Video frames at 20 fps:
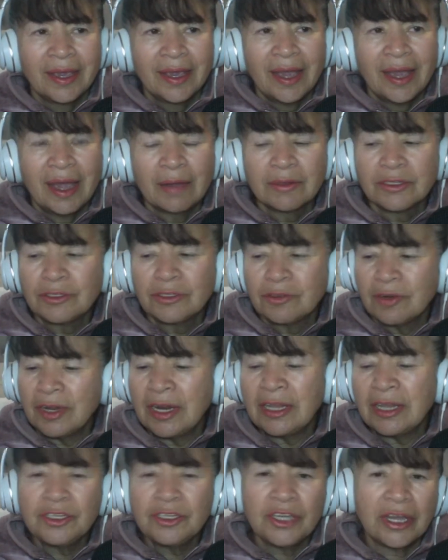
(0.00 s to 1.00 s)
I was
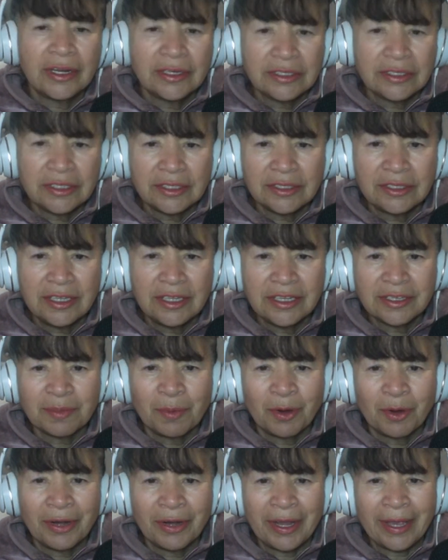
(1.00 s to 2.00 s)
reading Genesis this
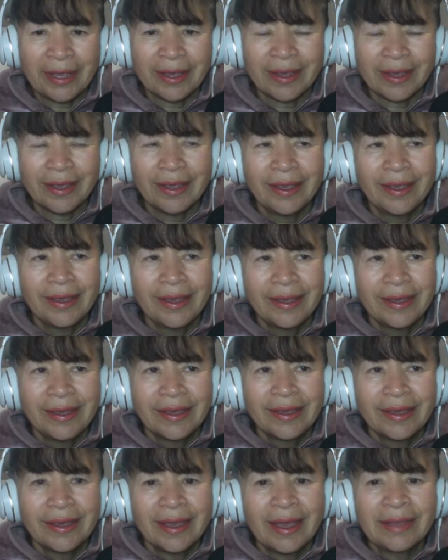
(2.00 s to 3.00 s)
morning,
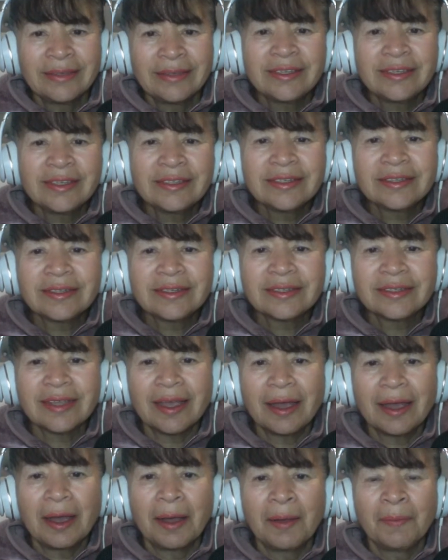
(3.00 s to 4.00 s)
and since
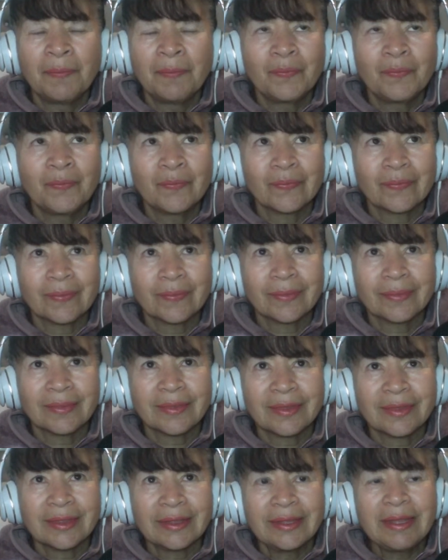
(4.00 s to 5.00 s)

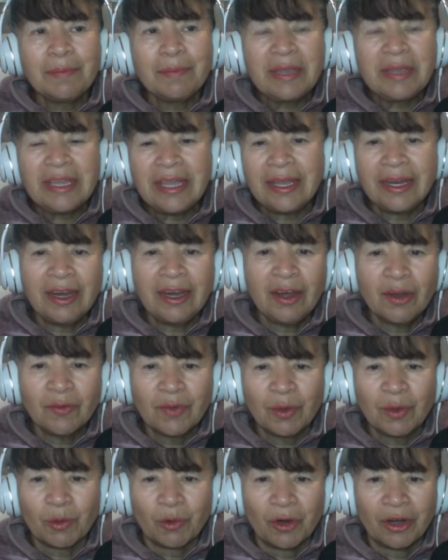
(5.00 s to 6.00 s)
the beginning of
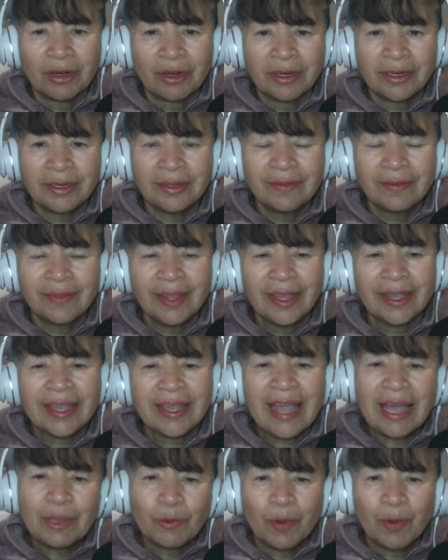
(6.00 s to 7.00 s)
the world,
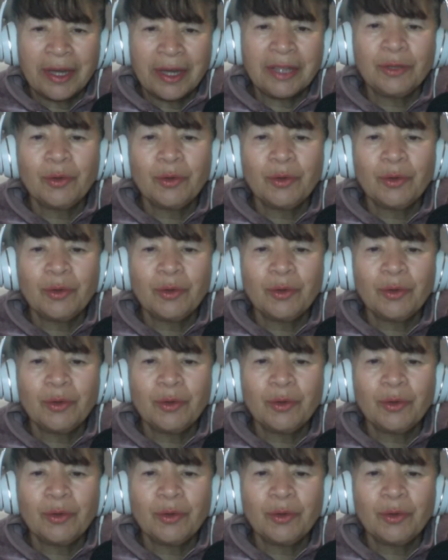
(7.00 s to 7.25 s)
God wanted